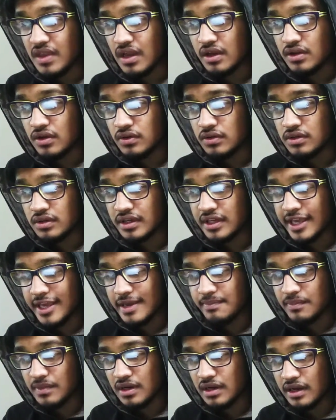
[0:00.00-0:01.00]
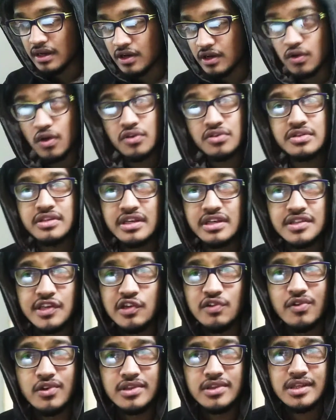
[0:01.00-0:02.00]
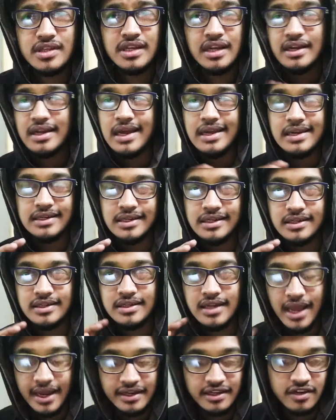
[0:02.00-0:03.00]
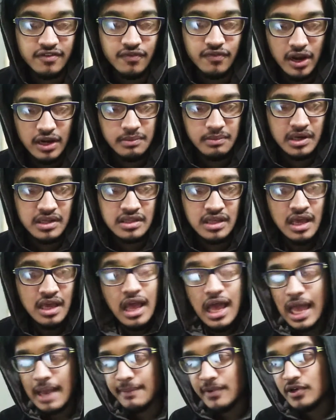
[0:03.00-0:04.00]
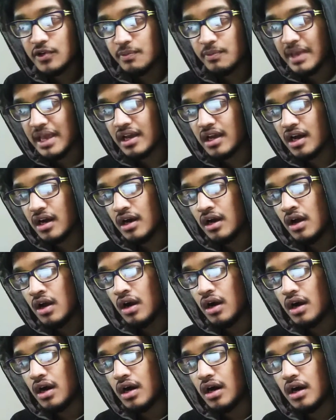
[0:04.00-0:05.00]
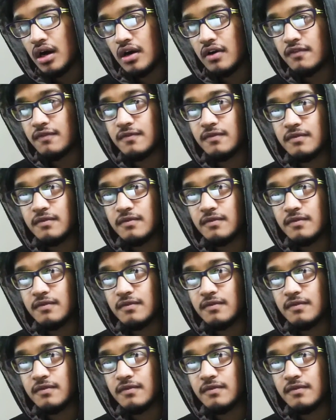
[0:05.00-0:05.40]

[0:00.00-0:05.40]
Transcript: you know came across this university and, and liked it very much. I'm going to make a uh,